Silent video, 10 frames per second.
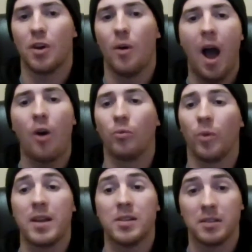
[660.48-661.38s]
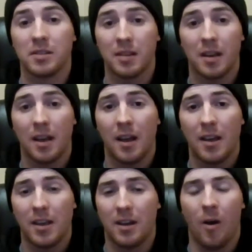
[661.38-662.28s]
were so outrageous,
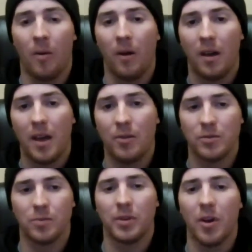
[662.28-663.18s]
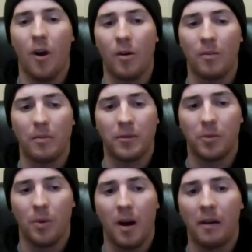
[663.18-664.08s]
it was really hard
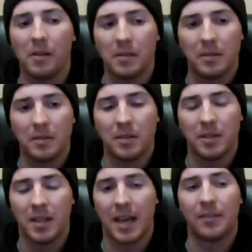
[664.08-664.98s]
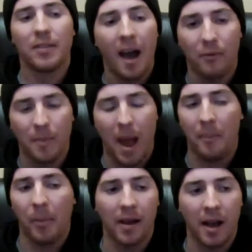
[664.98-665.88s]
to negate that from
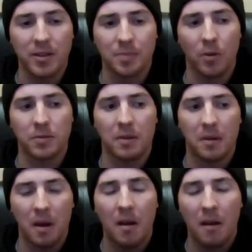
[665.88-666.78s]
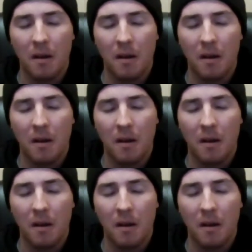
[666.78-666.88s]
happening, I suppose.